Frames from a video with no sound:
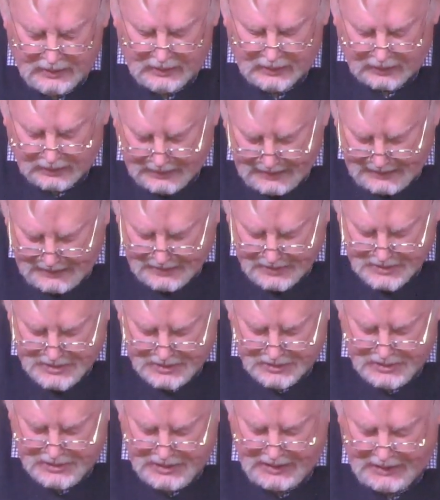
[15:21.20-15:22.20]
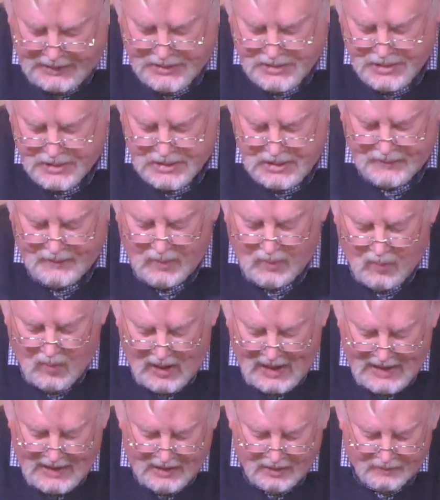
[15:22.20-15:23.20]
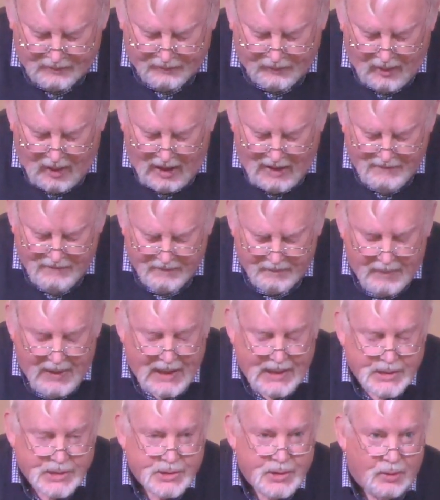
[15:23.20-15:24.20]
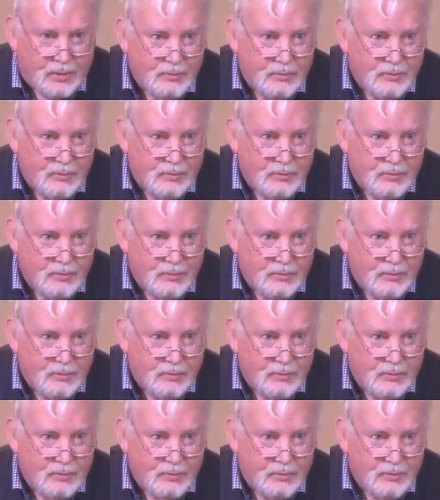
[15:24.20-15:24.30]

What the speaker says: leaders and teachers of a way of life based on